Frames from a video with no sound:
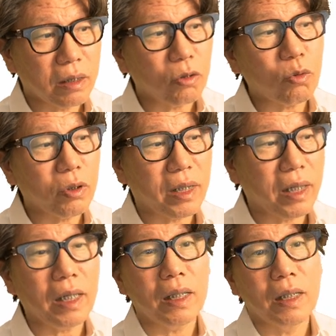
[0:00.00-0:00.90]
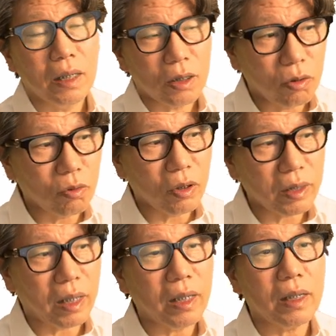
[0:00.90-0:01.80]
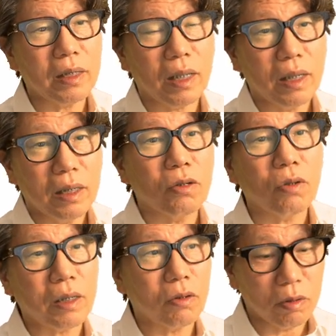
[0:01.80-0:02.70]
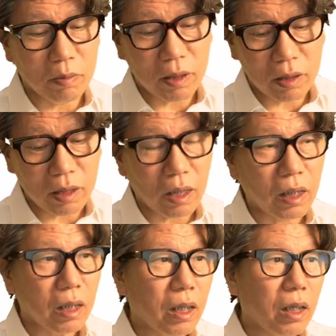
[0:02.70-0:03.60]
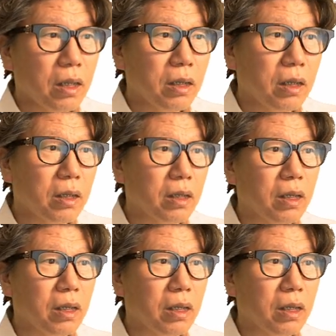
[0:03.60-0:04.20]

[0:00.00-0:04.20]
and it relies on the cusp slopes on both sides. At this point, it is not